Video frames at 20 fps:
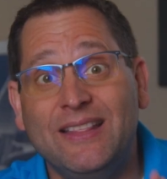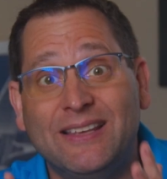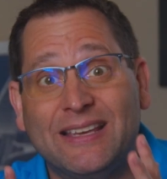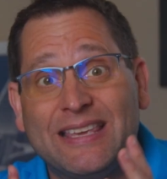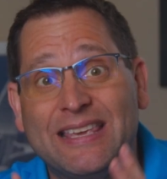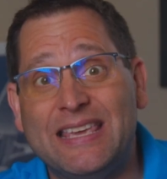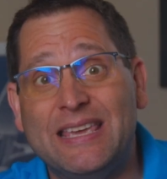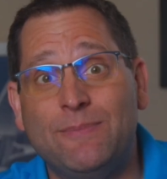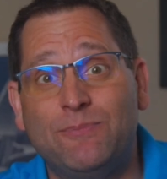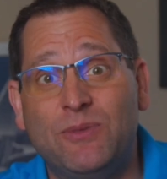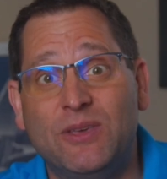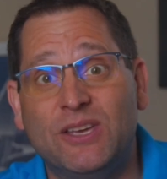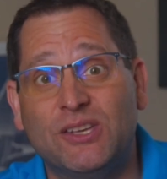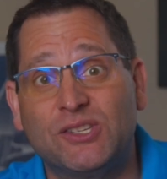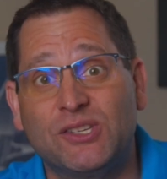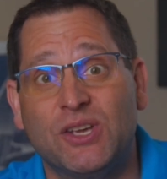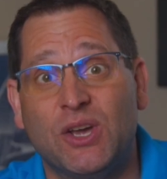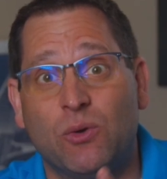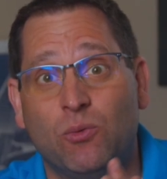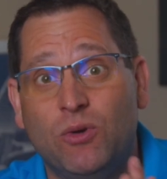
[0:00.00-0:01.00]
to keep
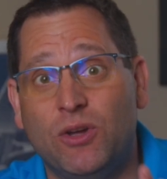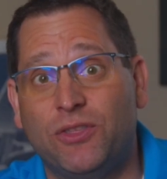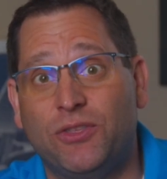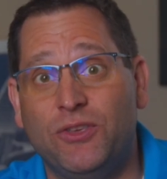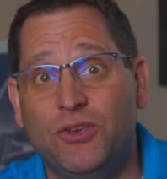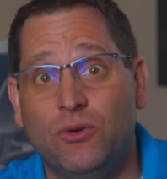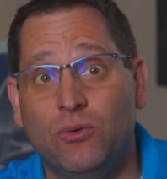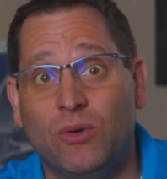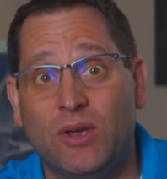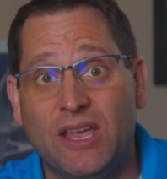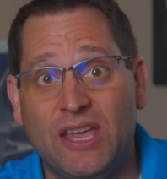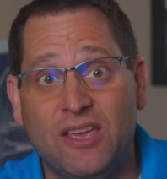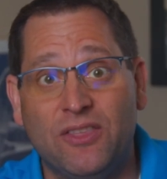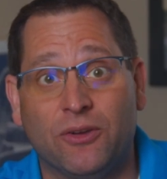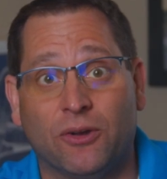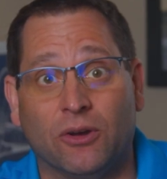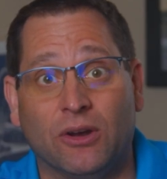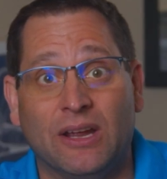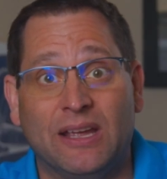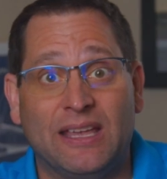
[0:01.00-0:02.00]
this with you
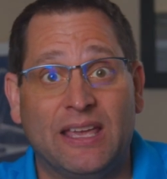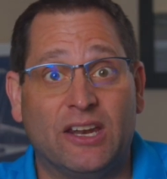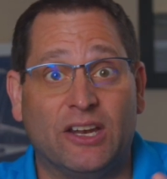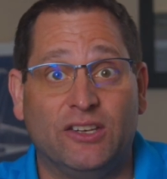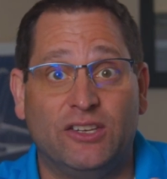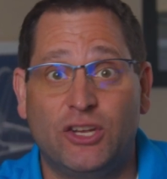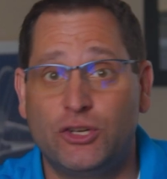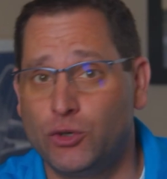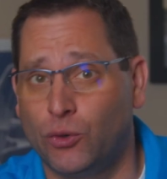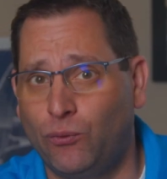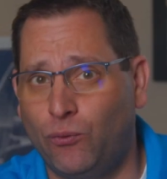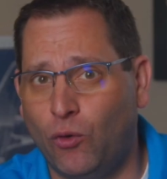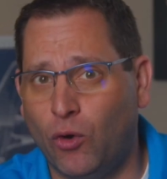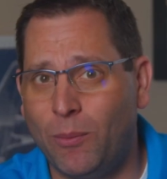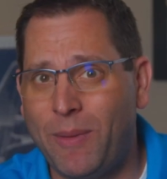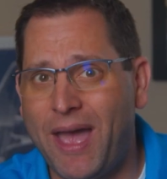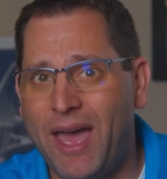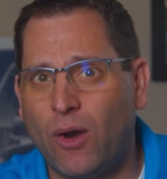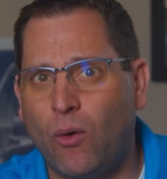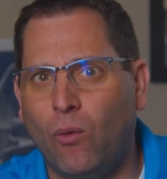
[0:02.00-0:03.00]
either in a digital
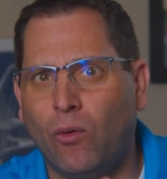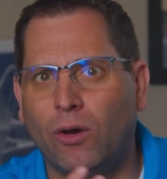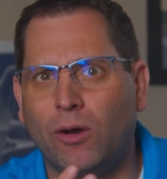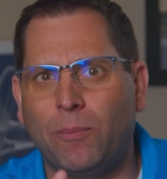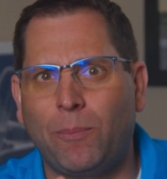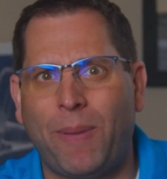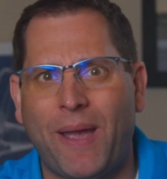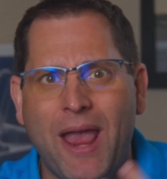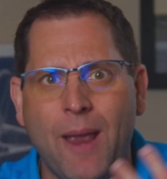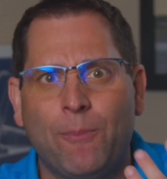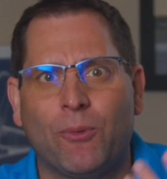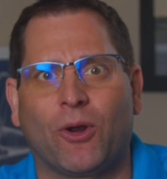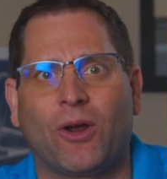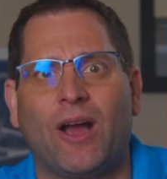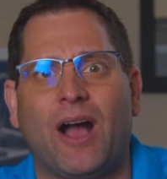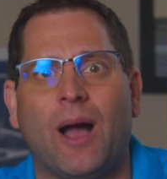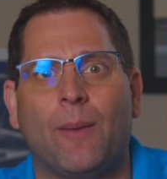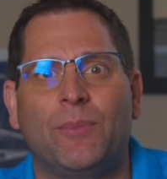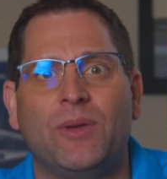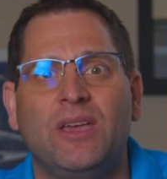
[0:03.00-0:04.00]
format or a paper
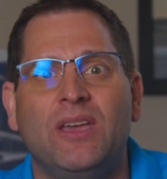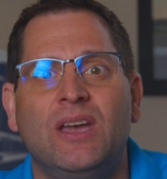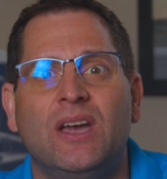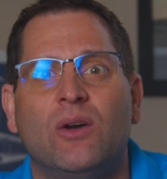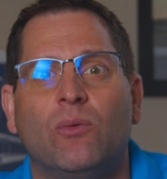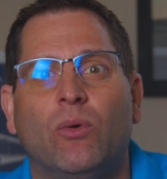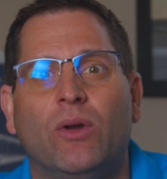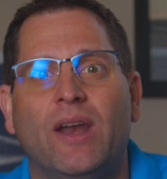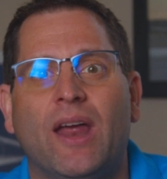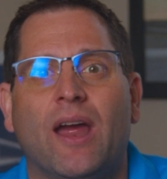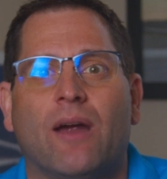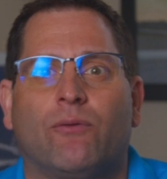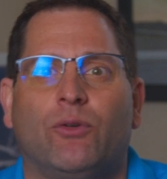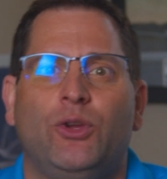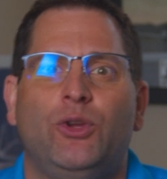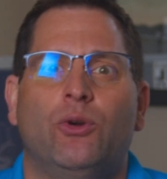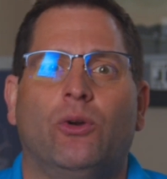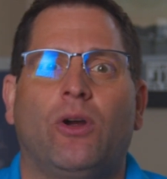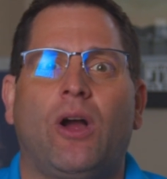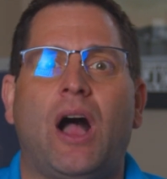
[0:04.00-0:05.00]
copy whenever
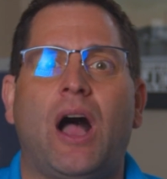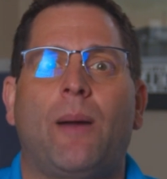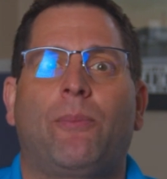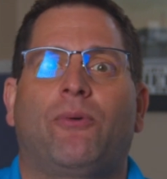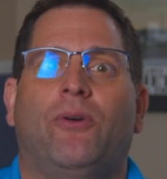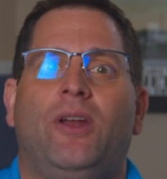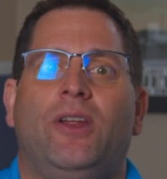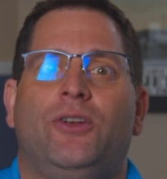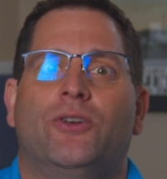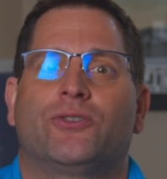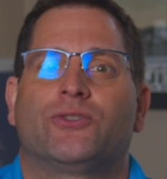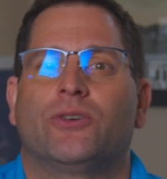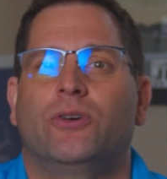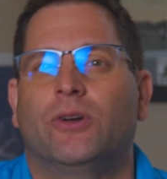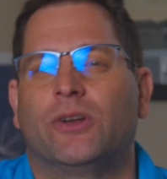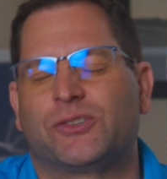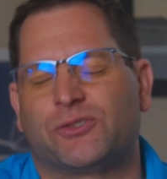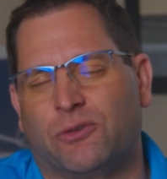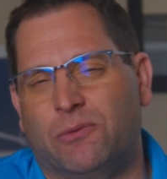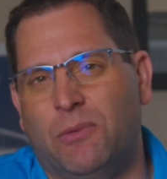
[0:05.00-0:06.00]
you're operating your
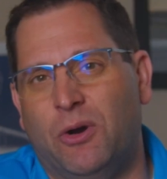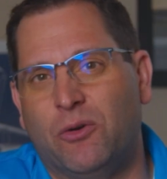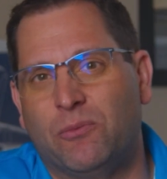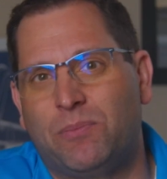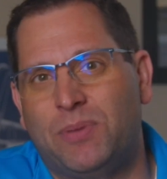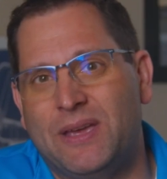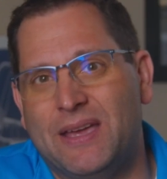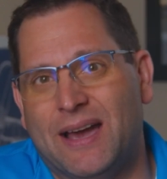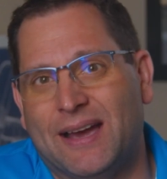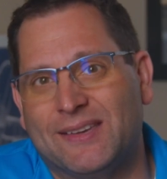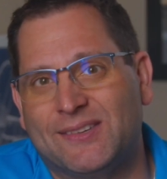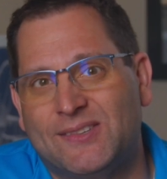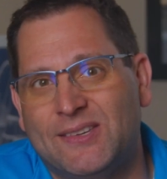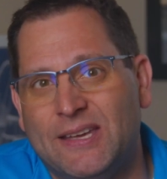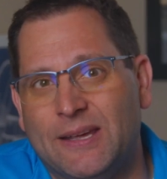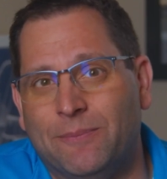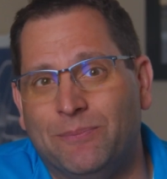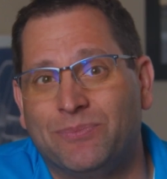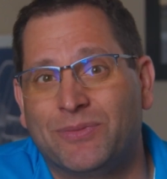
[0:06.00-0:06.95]
drone as a remote PIC.